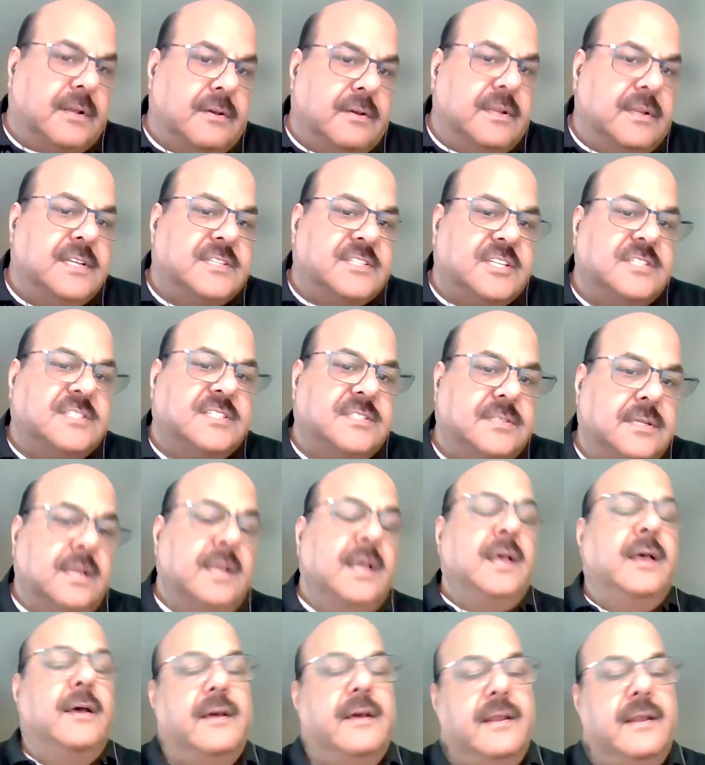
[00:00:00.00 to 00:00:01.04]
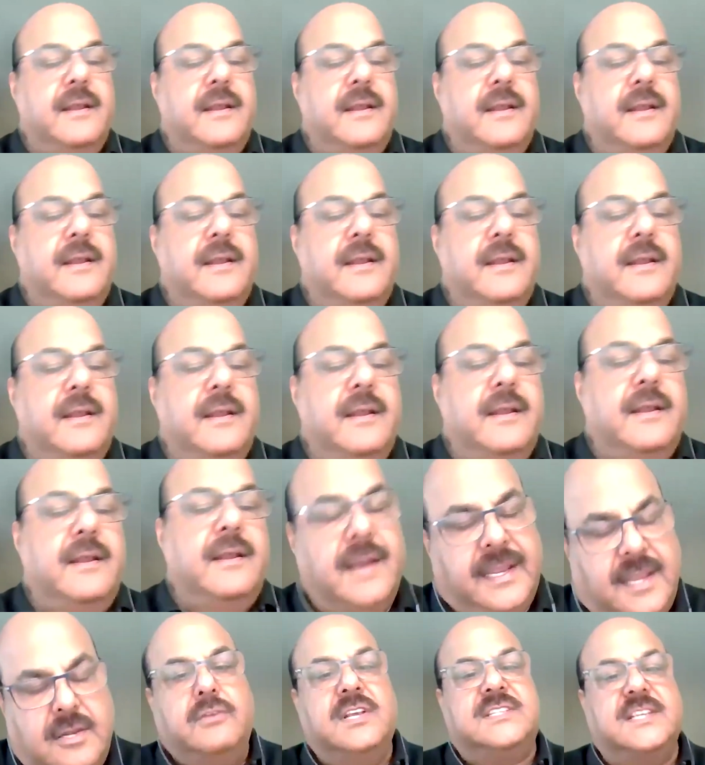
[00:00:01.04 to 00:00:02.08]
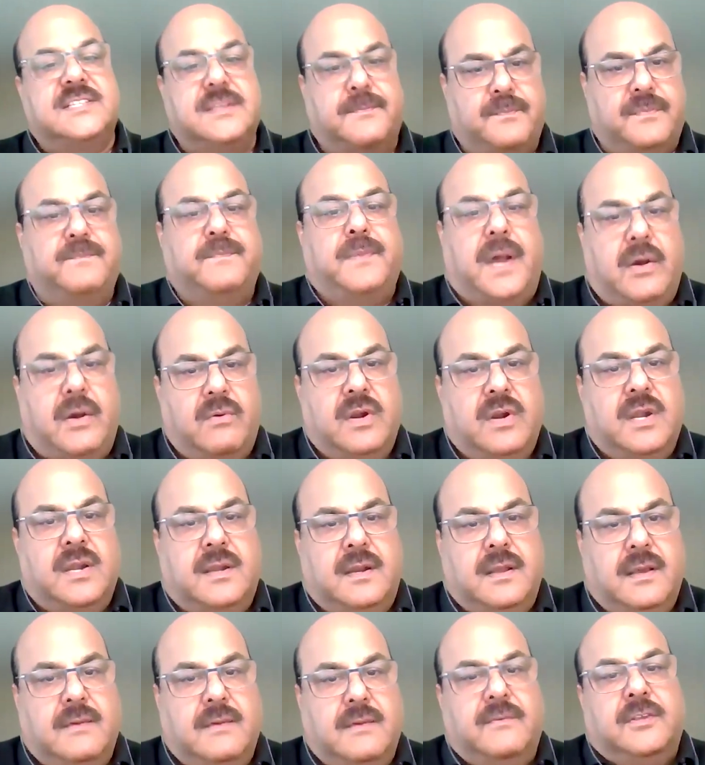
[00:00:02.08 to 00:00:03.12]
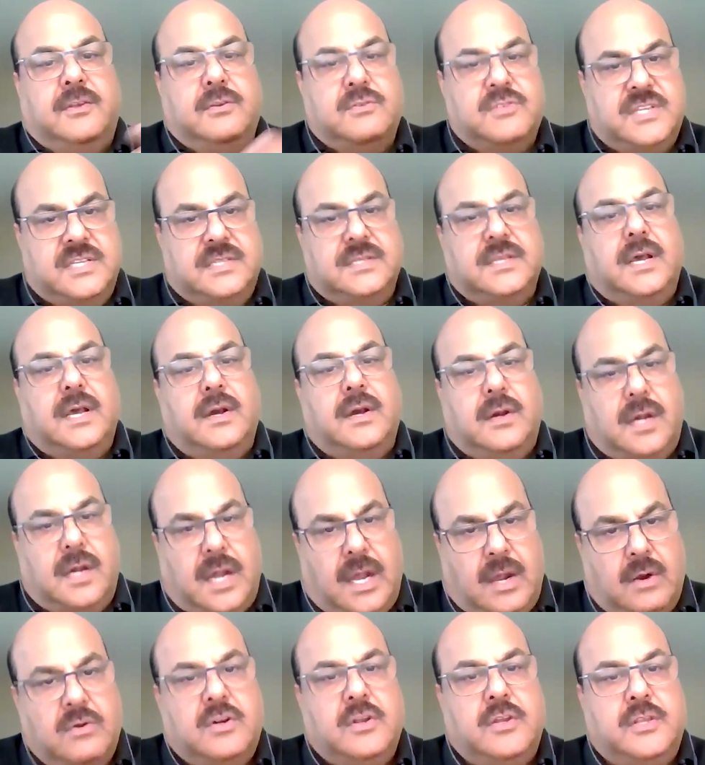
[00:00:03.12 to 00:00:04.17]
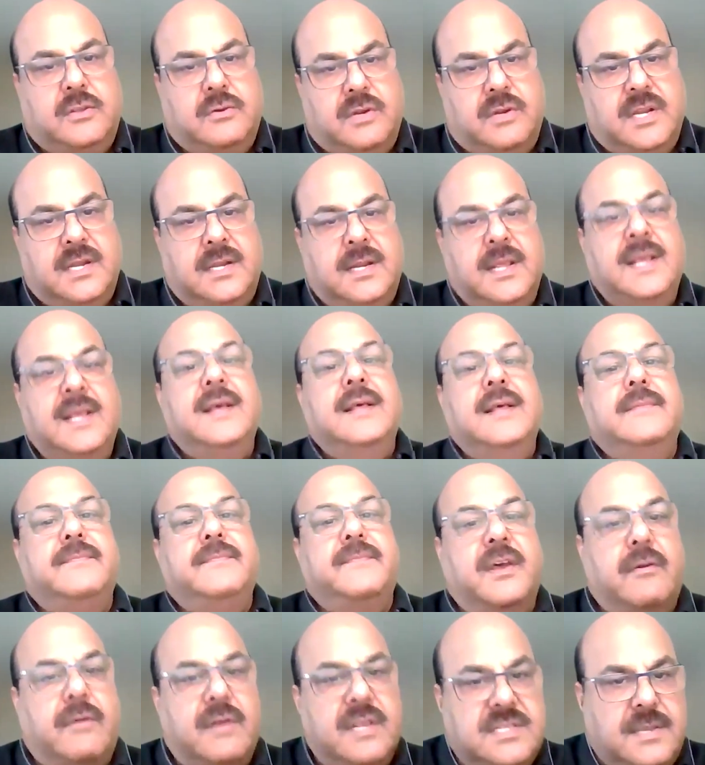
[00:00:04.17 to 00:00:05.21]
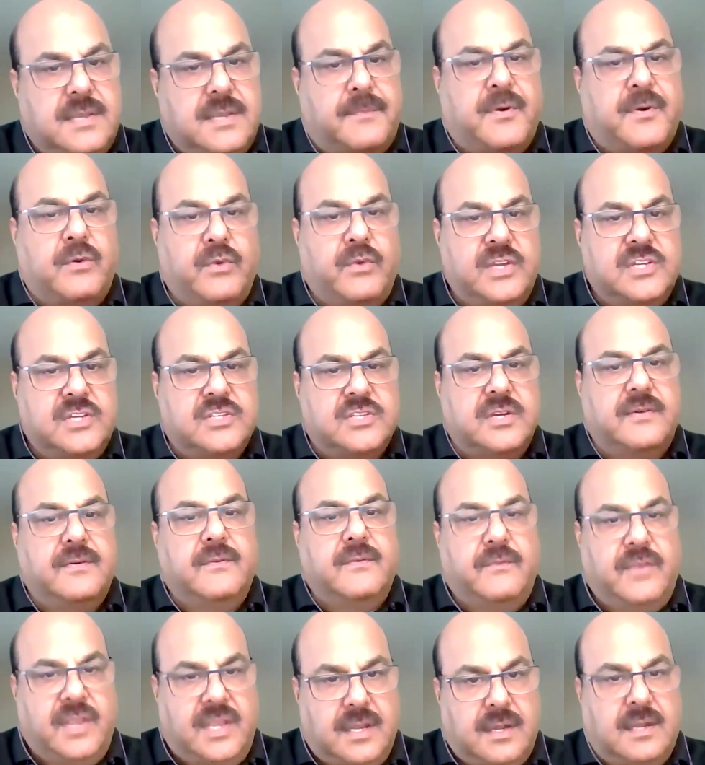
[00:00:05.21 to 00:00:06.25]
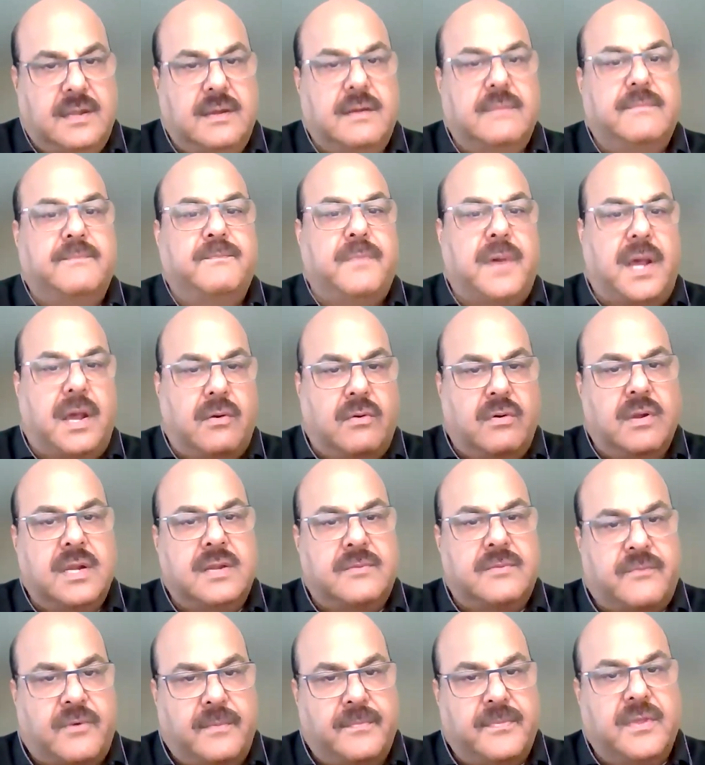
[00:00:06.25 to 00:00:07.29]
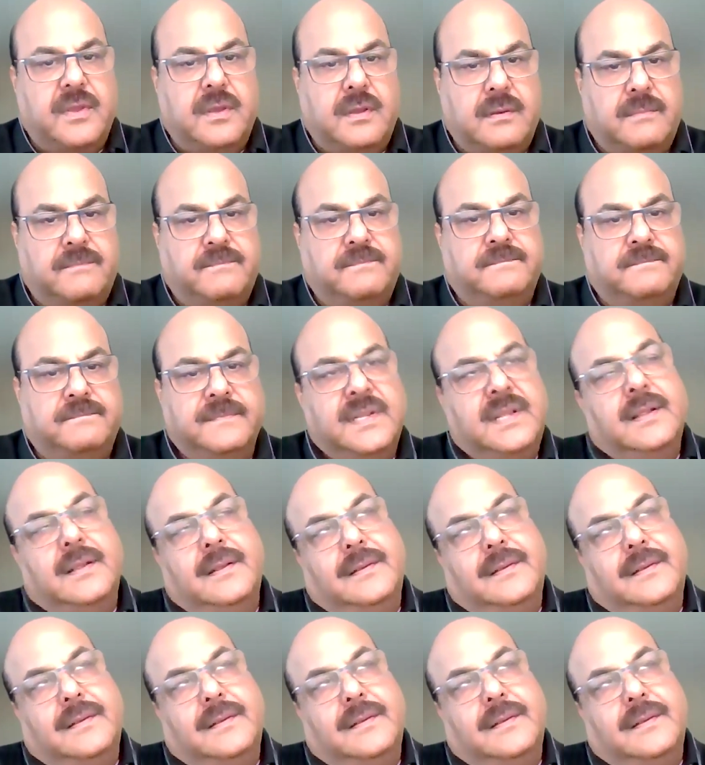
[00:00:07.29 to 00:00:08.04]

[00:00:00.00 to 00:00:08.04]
It's just like indoor units are powered using the outdoor unit. There is a provision we can power it from the